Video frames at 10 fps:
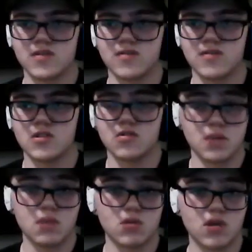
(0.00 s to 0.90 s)
obviously, so
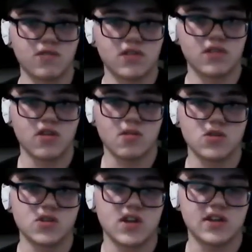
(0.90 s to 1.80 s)
people would love to hear it
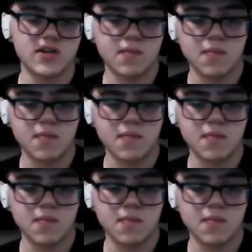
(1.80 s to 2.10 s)
most likely.